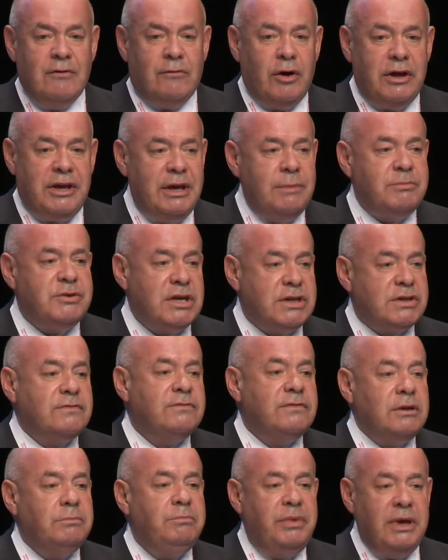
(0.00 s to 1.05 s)
For him,
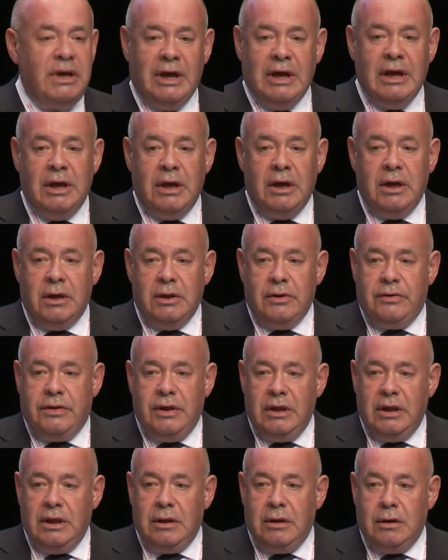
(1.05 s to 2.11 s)
this will be
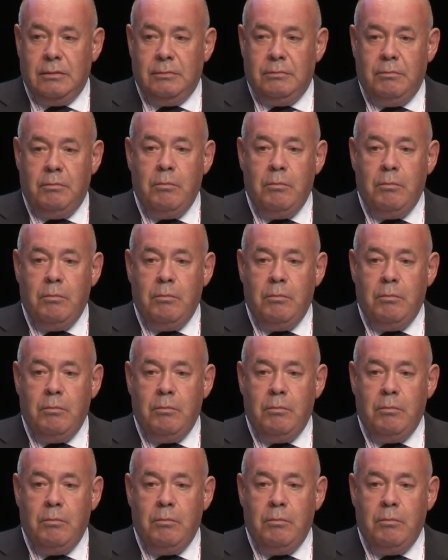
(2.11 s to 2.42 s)
the